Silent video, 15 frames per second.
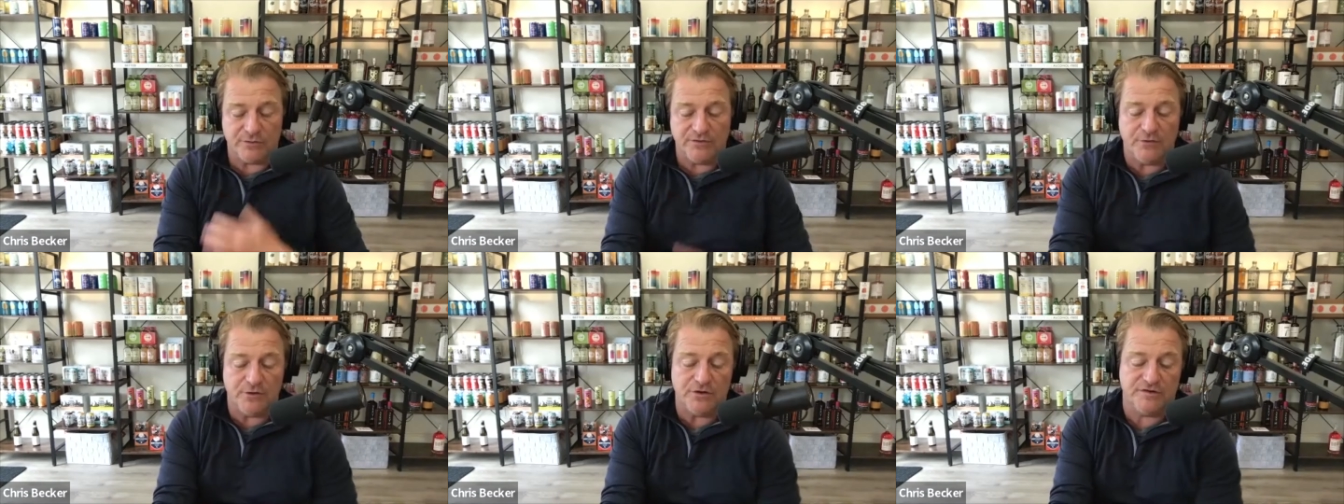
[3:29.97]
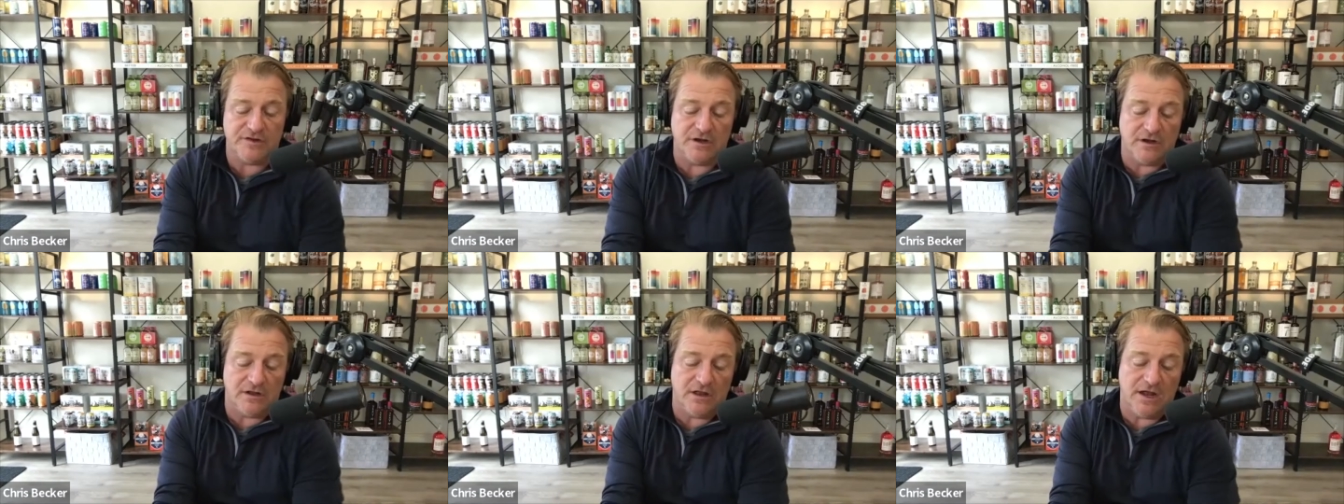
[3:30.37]
We focus
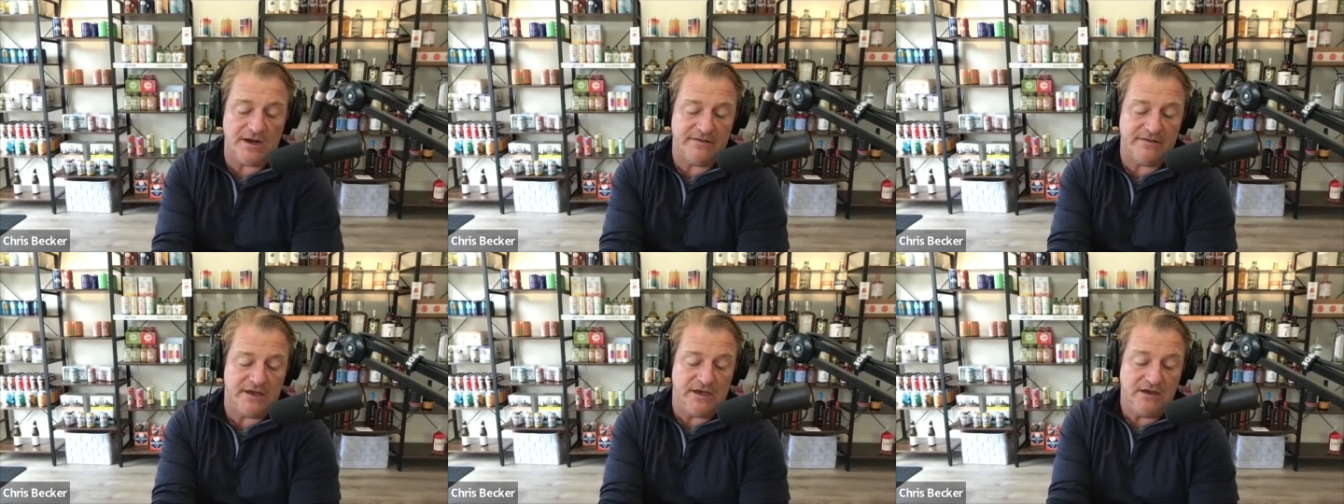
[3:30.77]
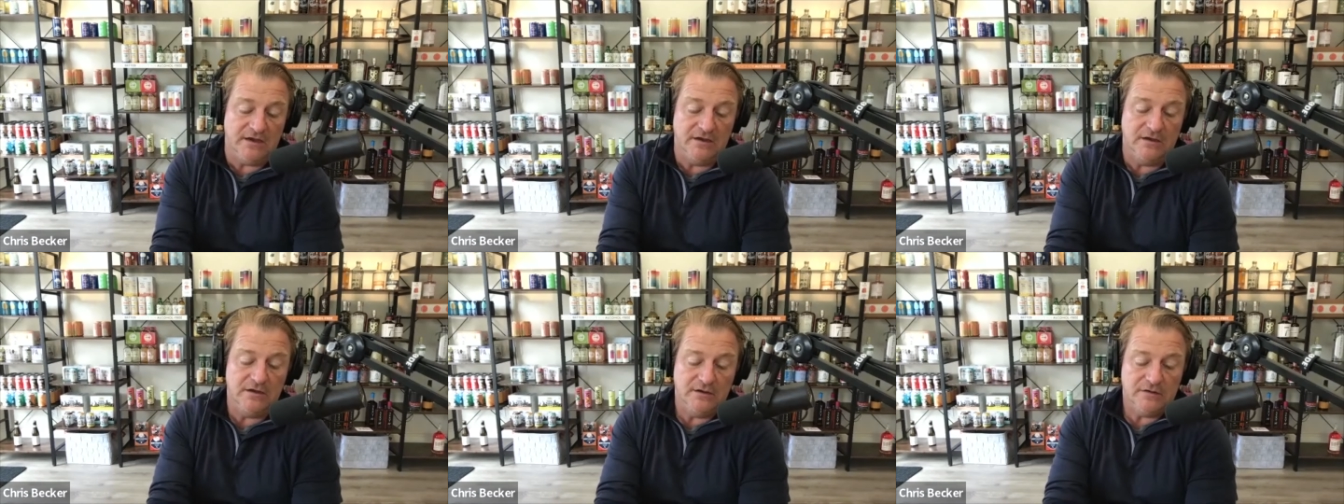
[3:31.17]
on a lot of the
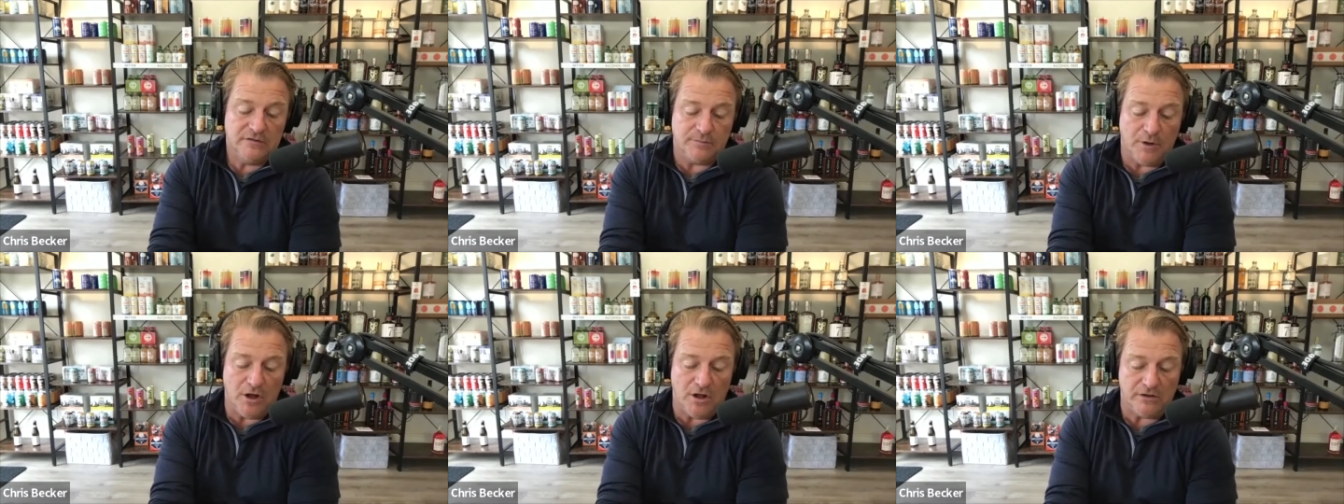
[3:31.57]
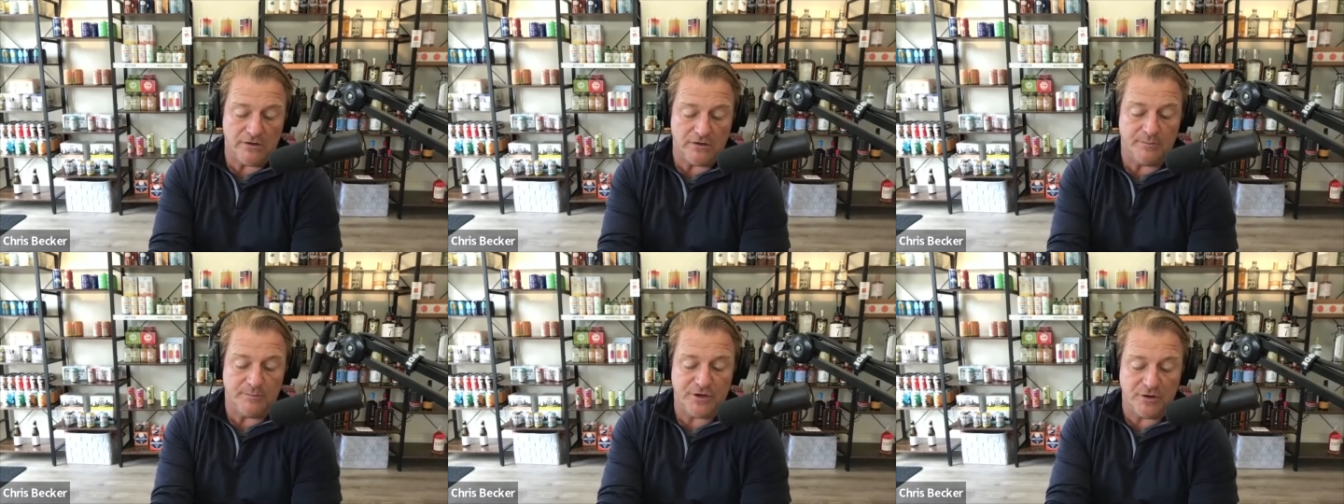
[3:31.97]

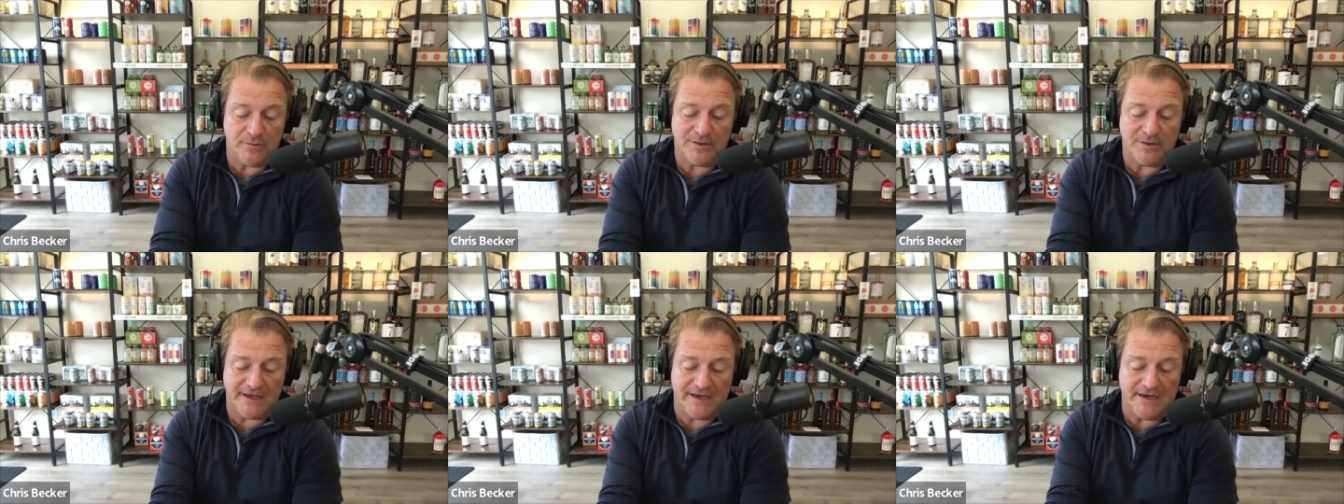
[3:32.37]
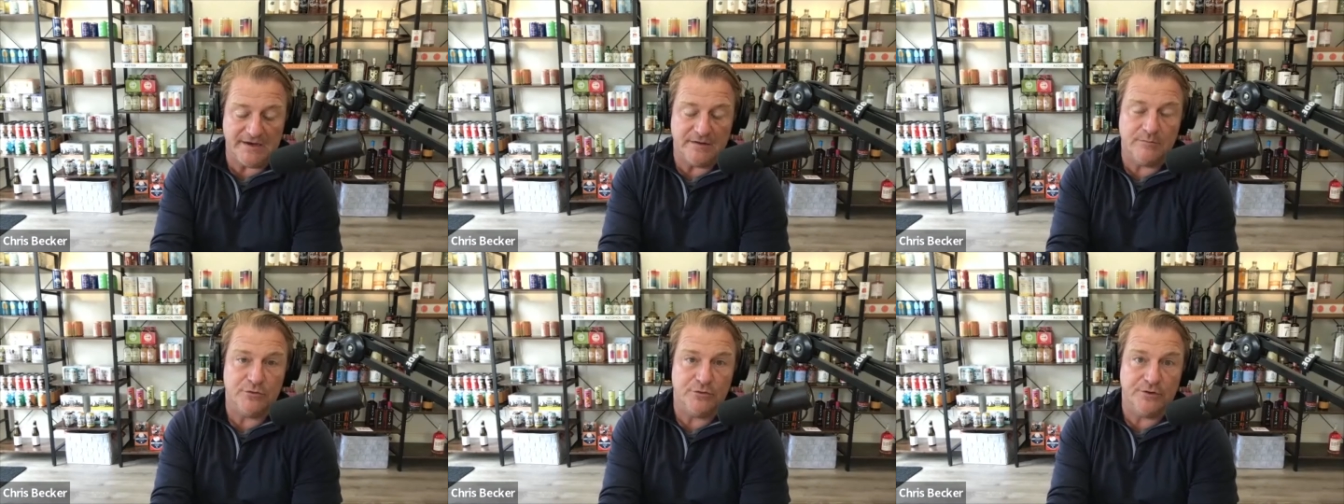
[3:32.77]
smaller pure play
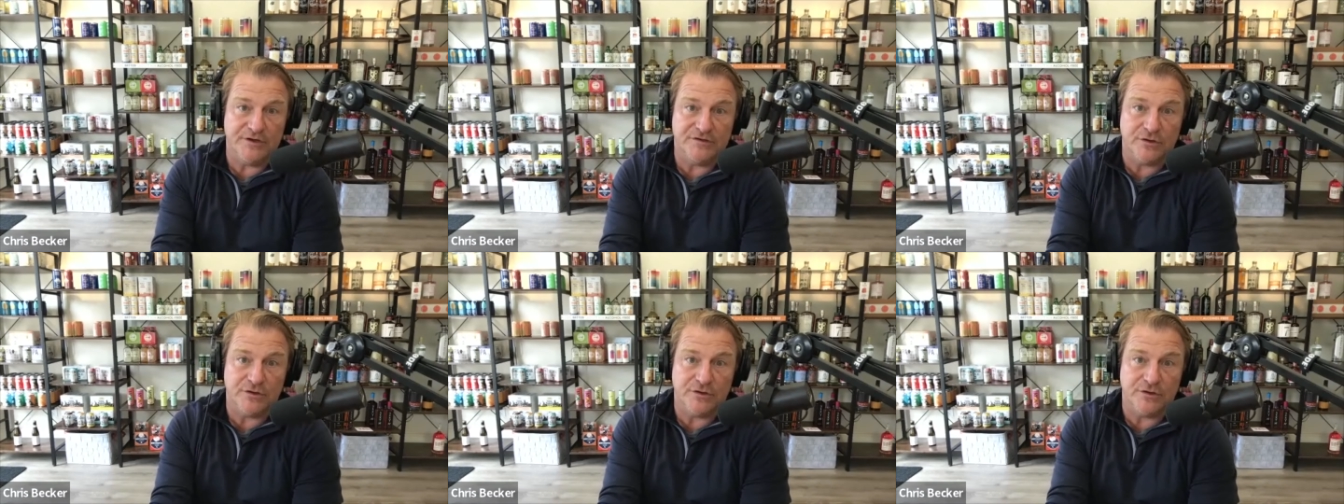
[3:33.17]
breweries.